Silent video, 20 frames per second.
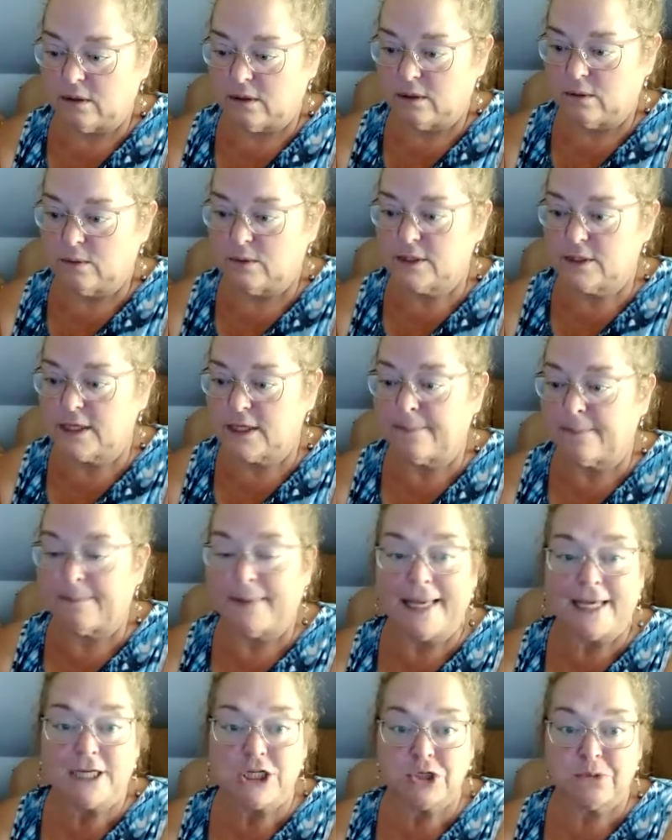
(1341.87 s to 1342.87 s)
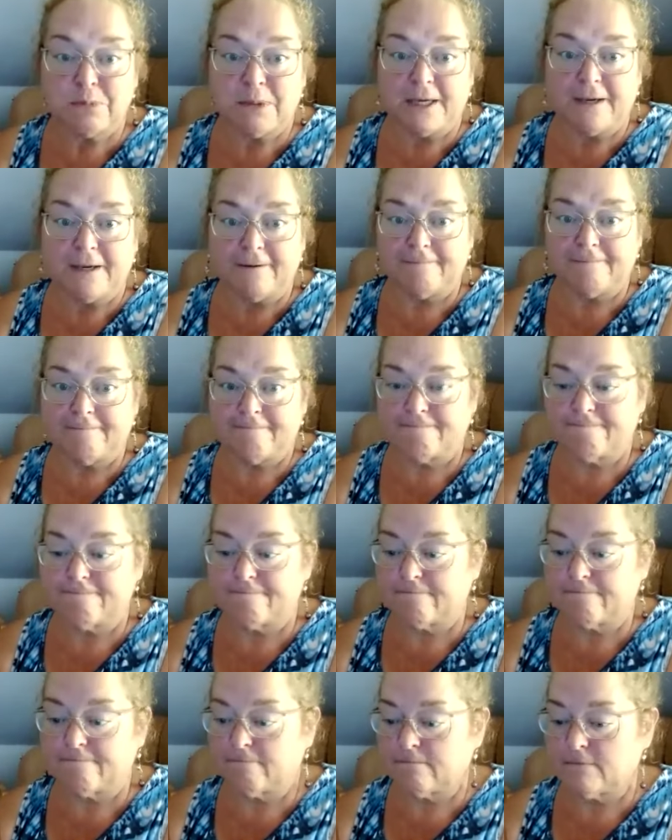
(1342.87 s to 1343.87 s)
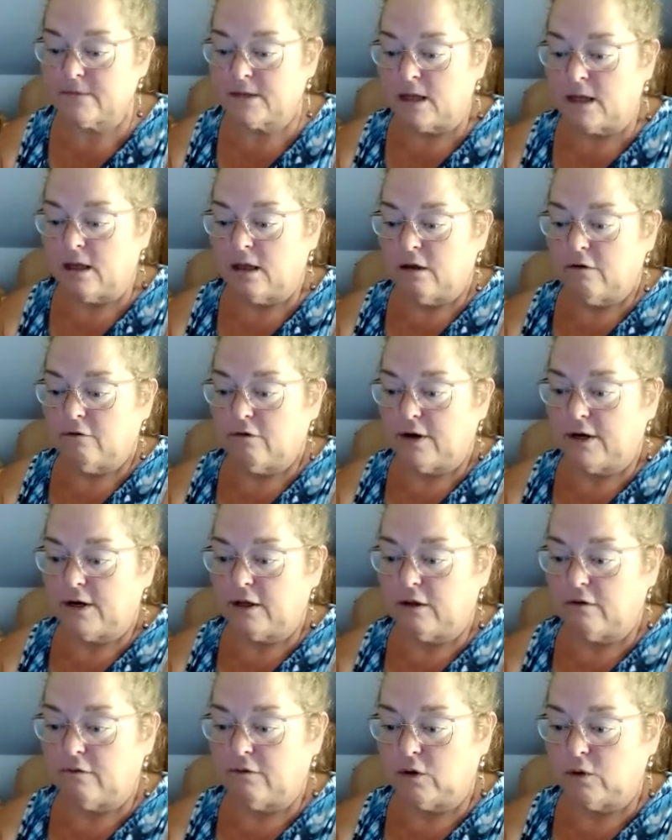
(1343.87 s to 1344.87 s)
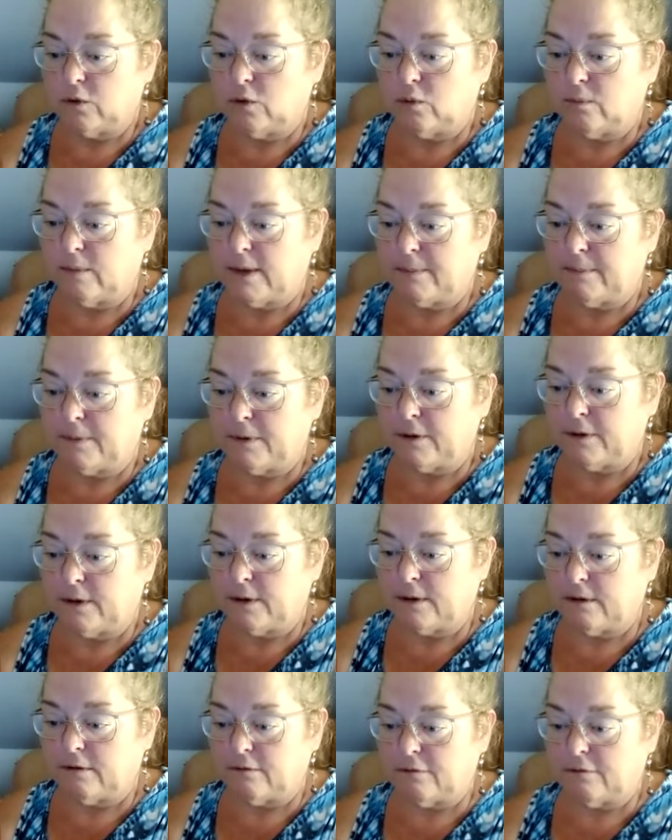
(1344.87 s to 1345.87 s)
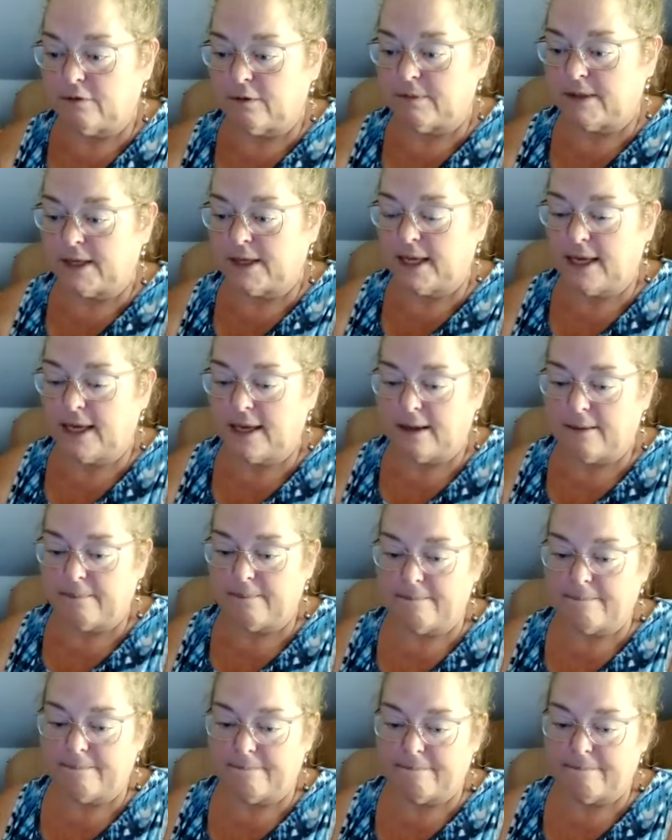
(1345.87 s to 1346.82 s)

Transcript: It was in Mashpee, for any of you who might be from the Cape.